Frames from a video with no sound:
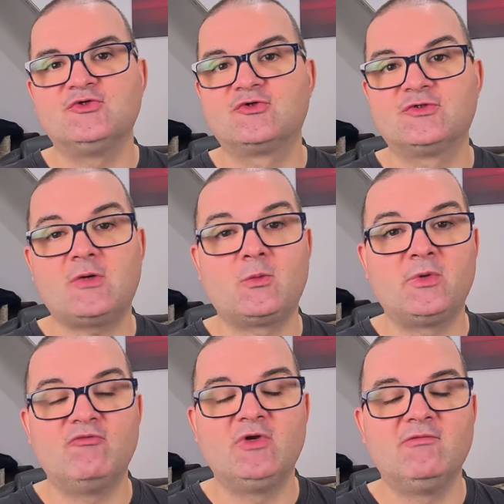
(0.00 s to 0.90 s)
because that would be
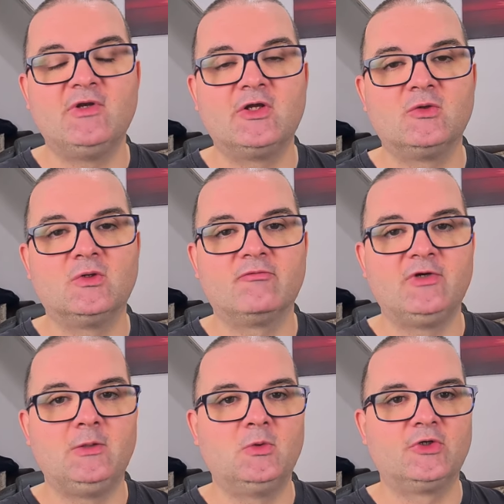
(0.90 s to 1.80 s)
really, really cool. It really
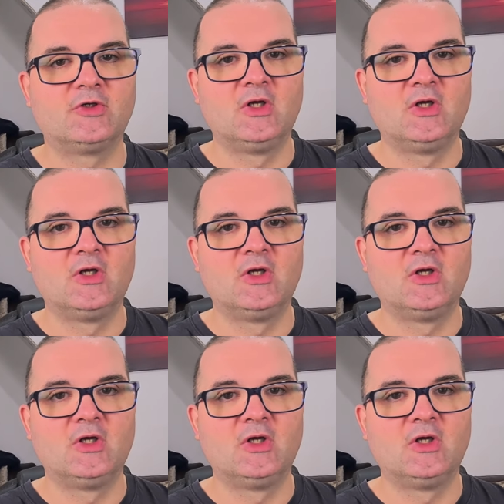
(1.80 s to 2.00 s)
would.